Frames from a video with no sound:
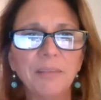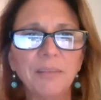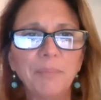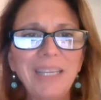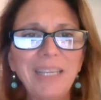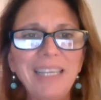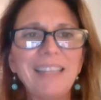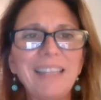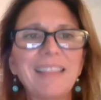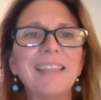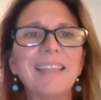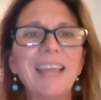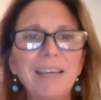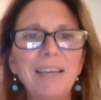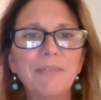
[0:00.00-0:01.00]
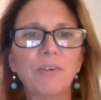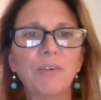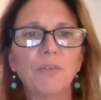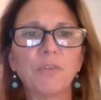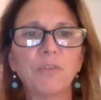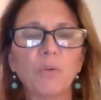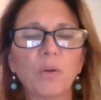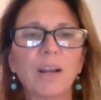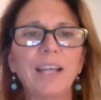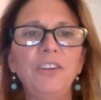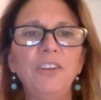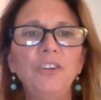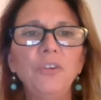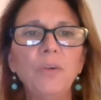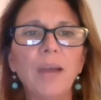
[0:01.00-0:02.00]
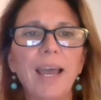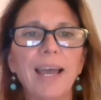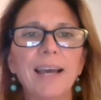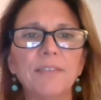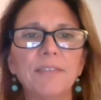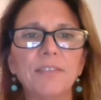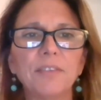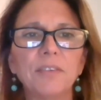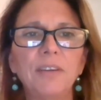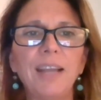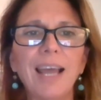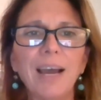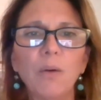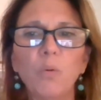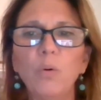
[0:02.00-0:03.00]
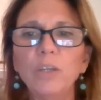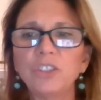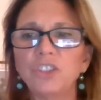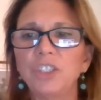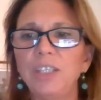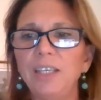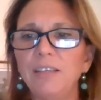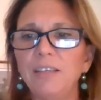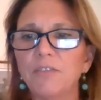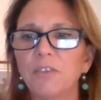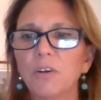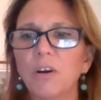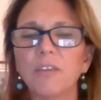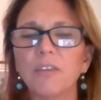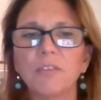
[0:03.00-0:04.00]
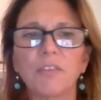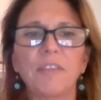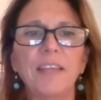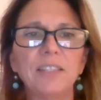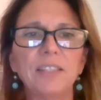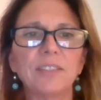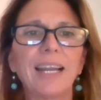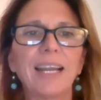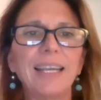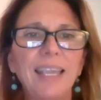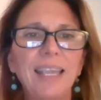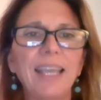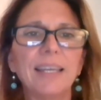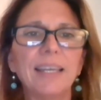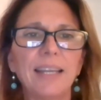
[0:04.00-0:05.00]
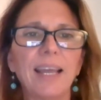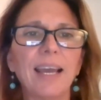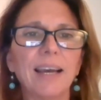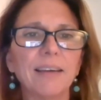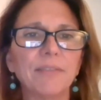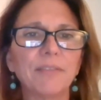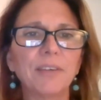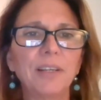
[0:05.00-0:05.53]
being thankful for what I do have, not wishing for other things that I can't have.